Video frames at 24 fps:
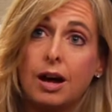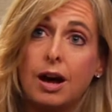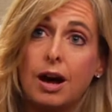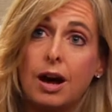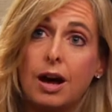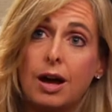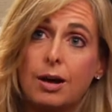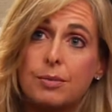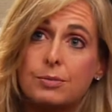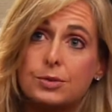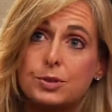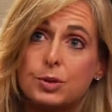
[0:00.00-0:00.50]

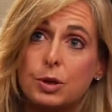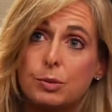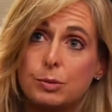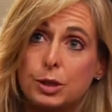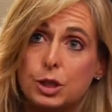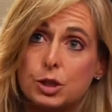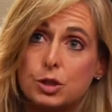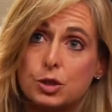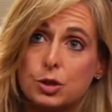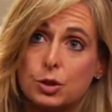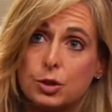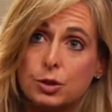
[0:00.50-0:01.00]
Um, so I
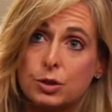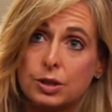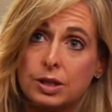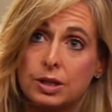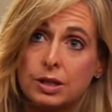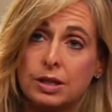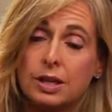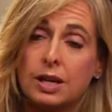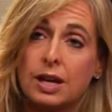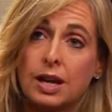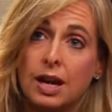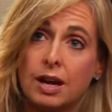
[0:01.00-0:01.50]
make sure
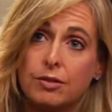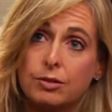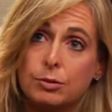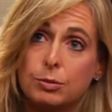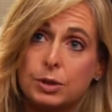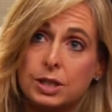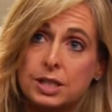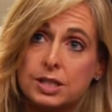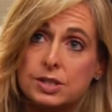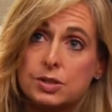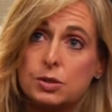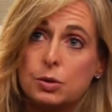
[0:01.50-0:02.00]
that
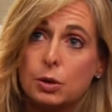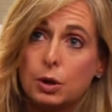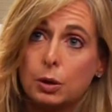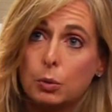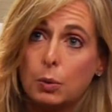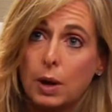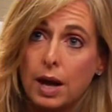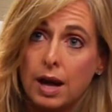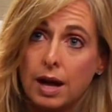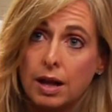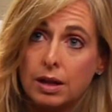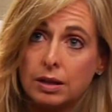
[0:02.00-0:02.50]
everybody's doing
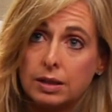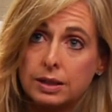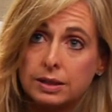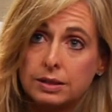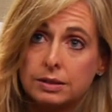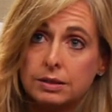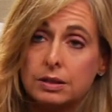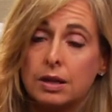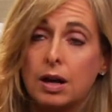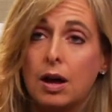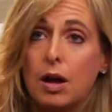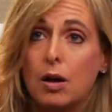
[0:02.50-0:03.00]
well,
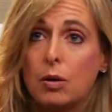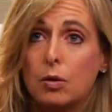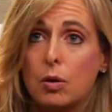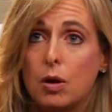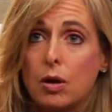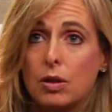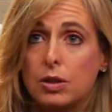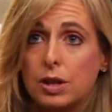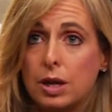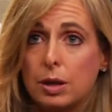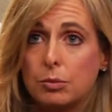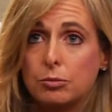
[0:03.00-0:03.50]
and I'll
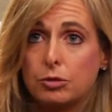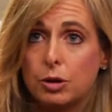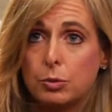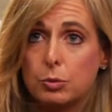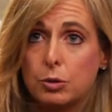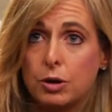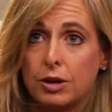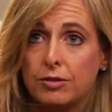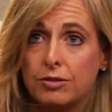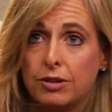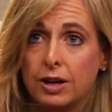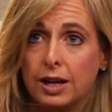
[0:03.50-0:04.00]
call them from
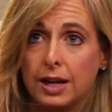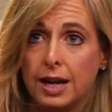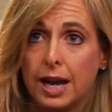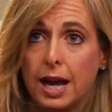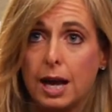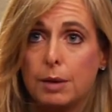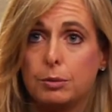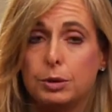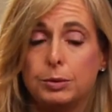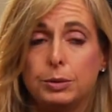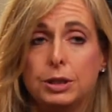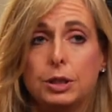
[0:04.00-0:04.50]
wherever I
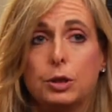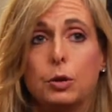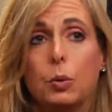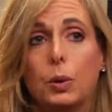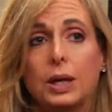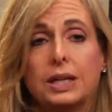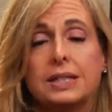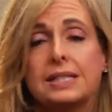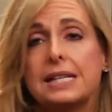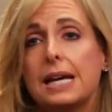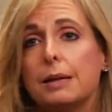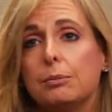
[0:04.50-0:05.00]
am. I mean, a
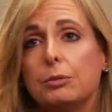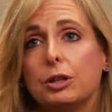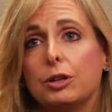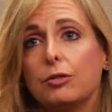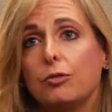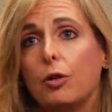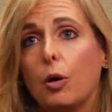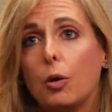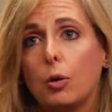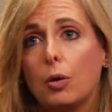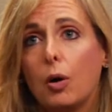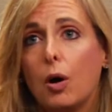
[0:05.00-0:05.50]
quick
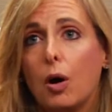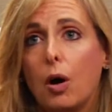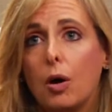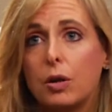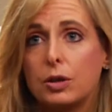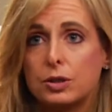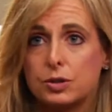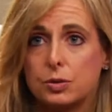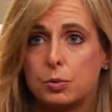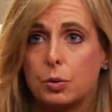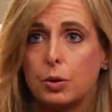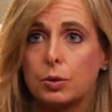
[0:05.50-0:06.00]
10-minute phone
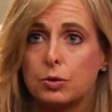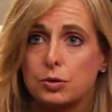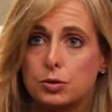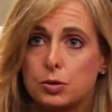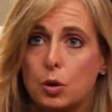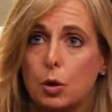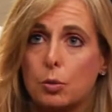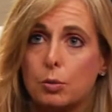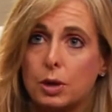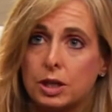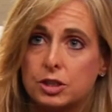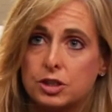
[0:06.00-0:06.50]
call is worth
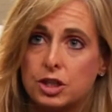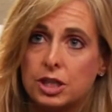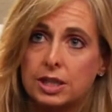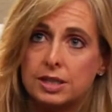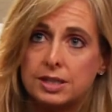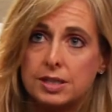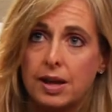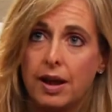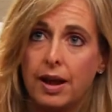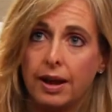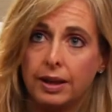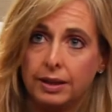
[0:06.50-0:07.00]
so much
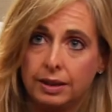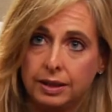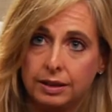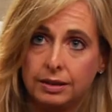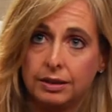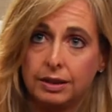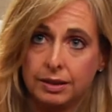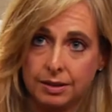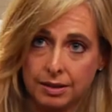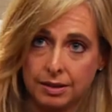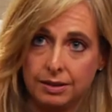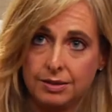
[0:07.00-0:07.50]

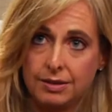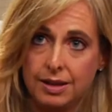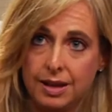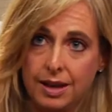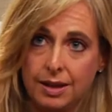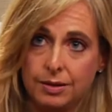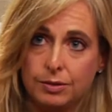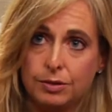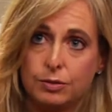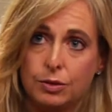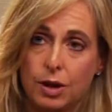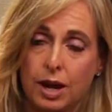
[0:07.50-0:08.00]
anxiety
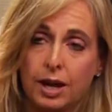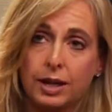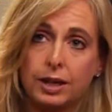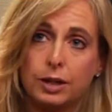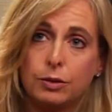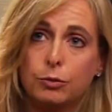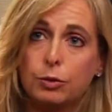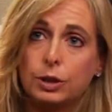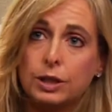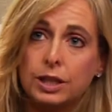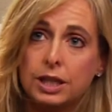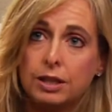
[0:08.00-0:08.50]
that I
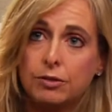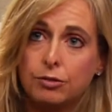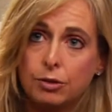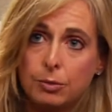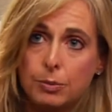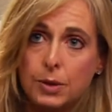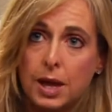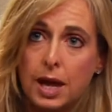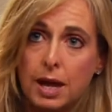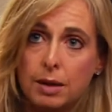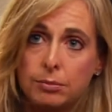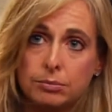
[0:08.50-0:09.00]
can relieve
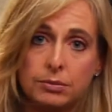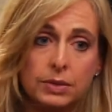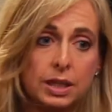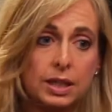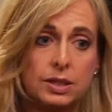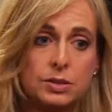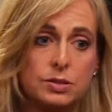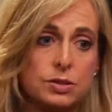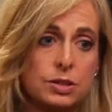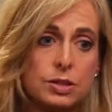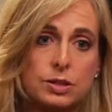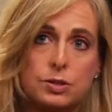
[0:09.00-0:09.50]
from them.
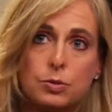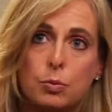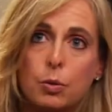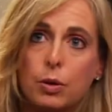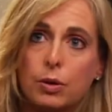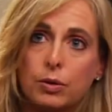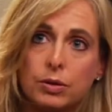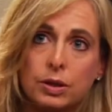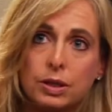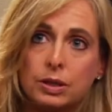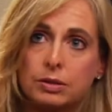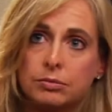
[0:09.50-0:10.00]
It's it's
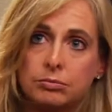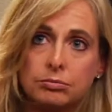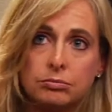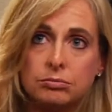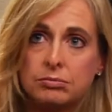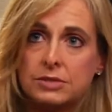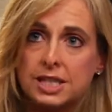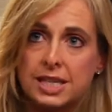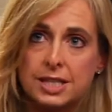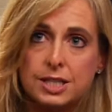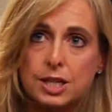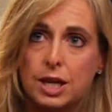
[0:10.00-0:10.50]
worth it
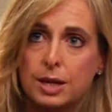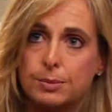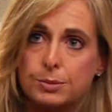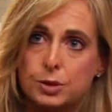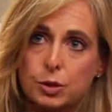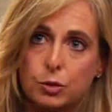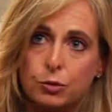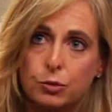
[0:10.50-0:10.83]
10 times